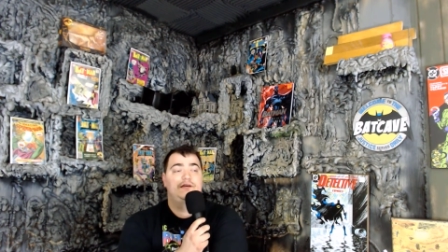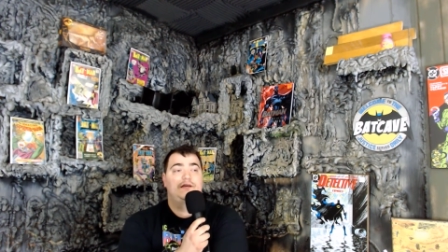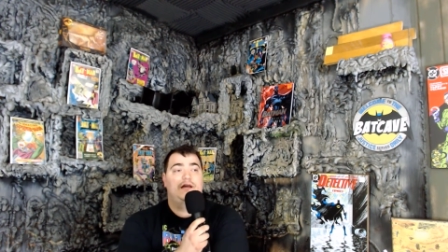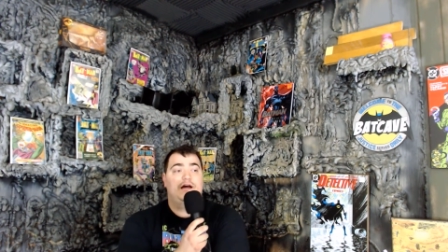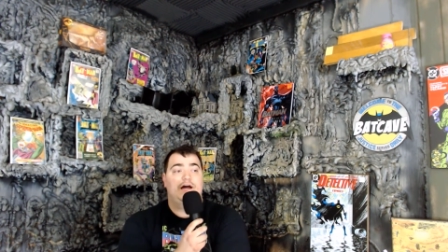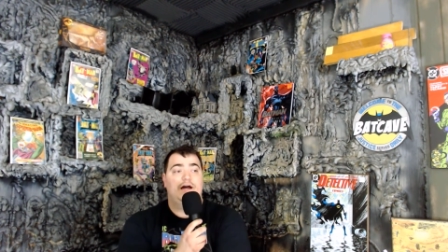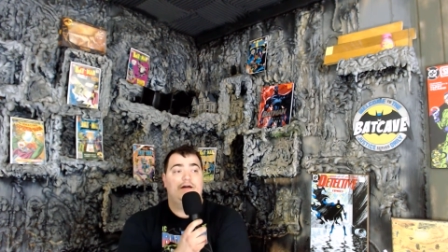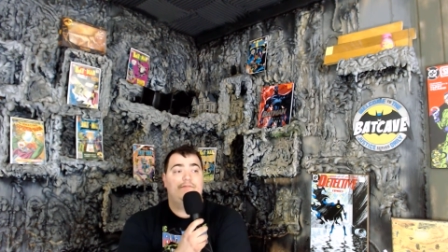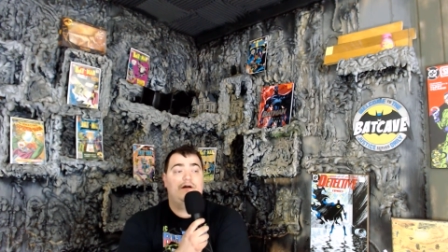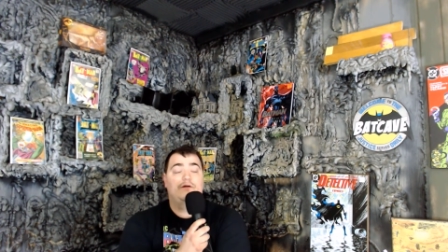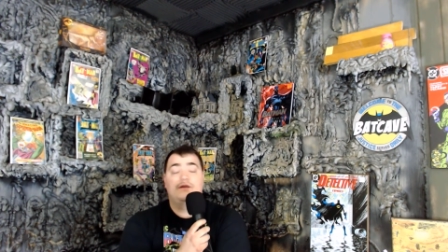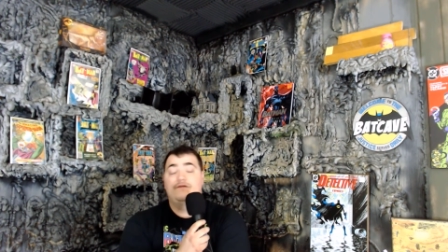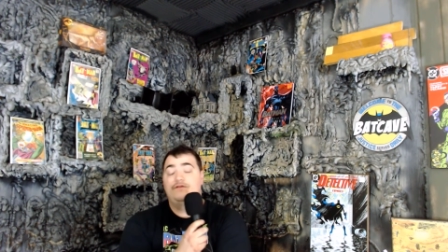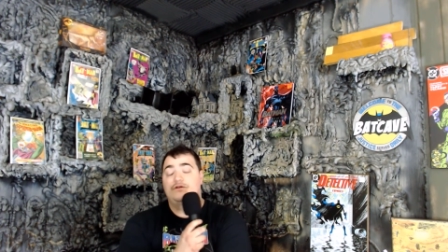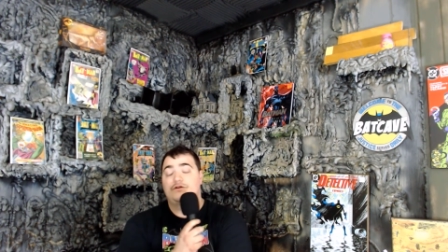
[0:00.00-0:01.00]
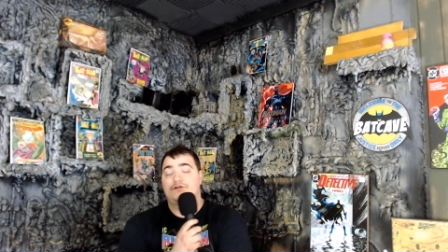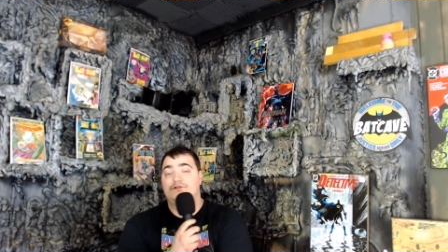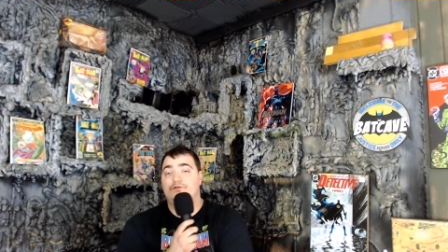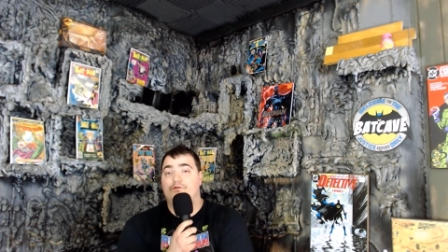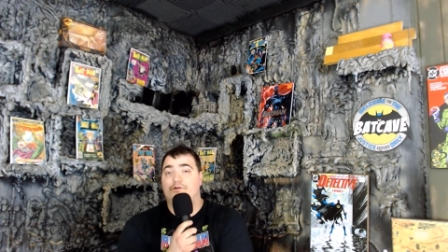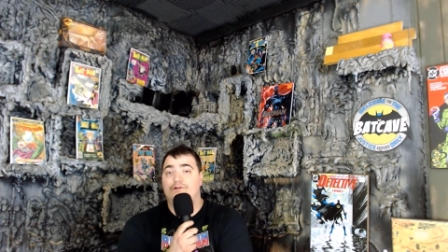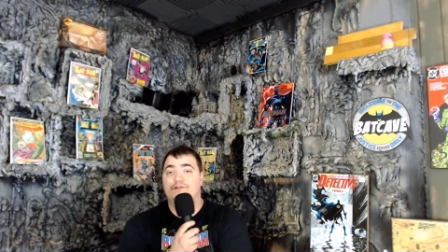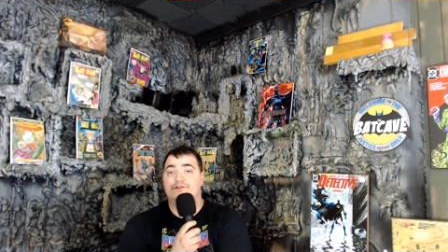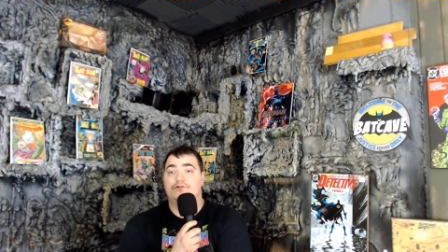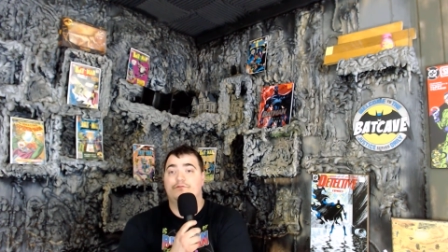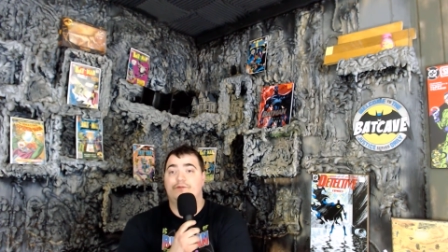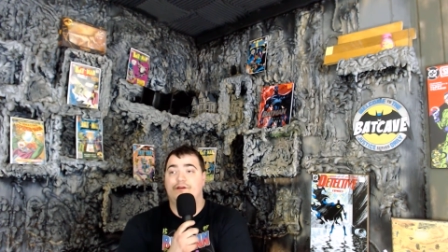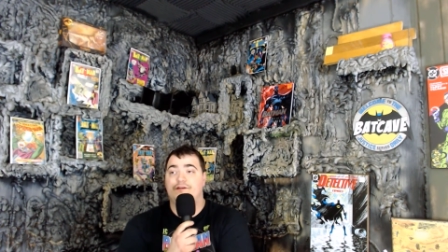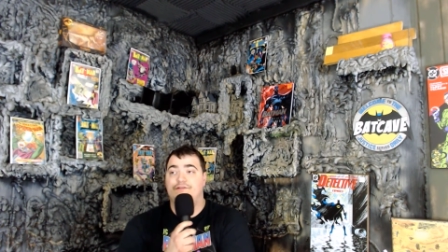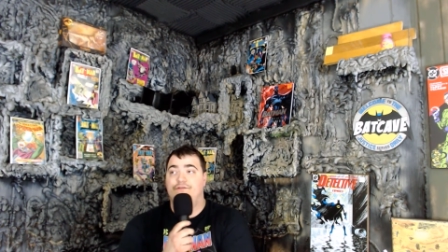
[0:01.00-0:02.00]
I'll give you a tour
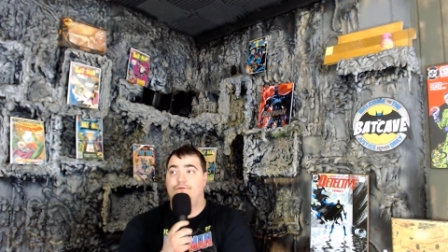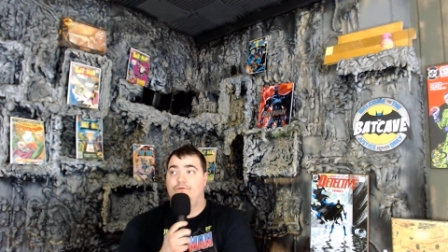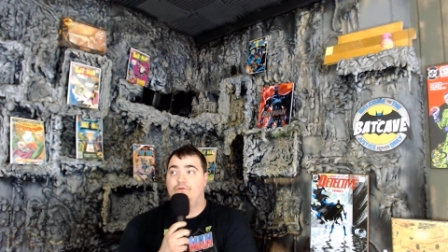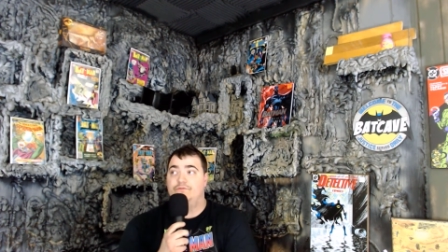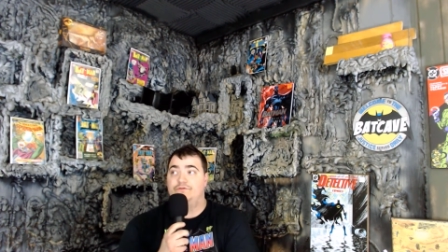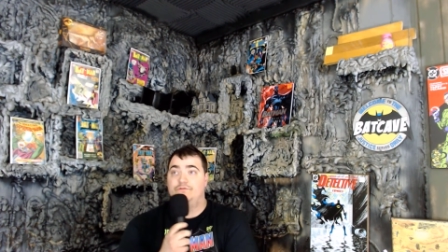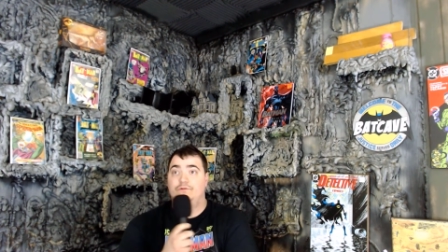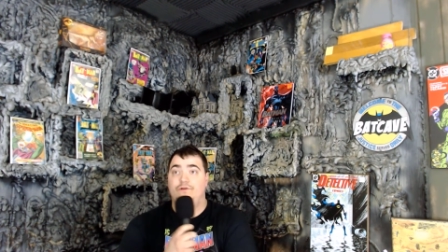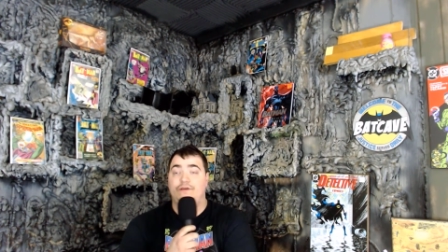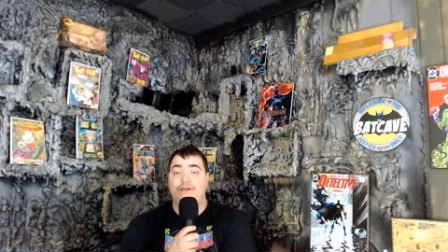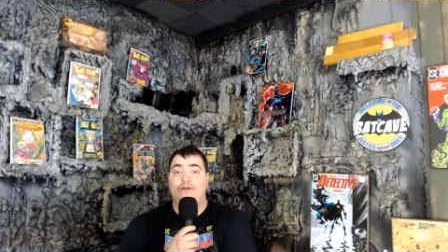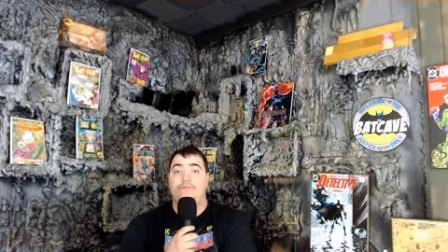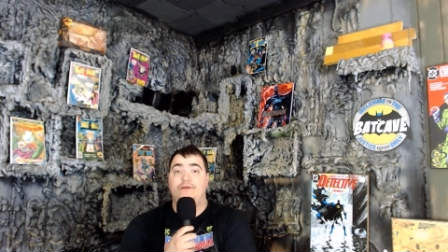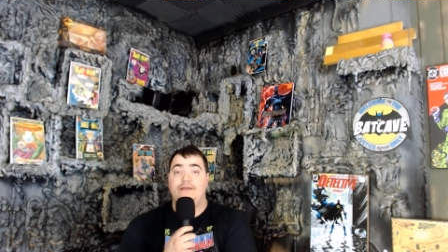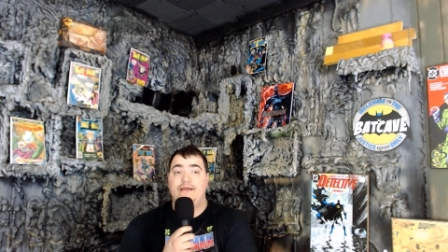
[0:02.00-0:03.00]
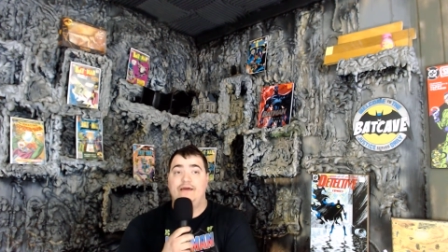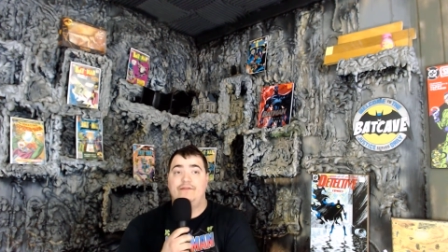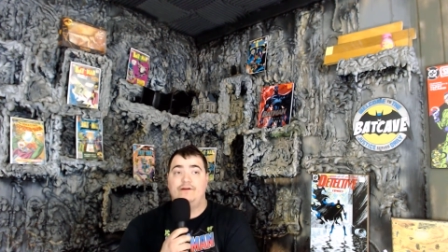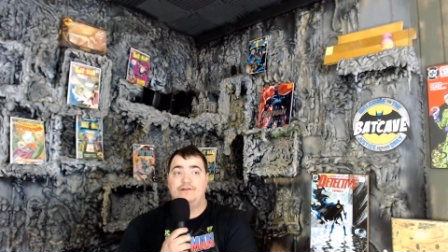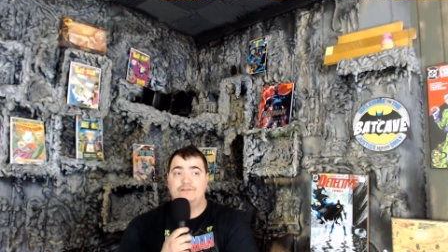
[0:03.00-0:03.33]
soon because the room's really coming together.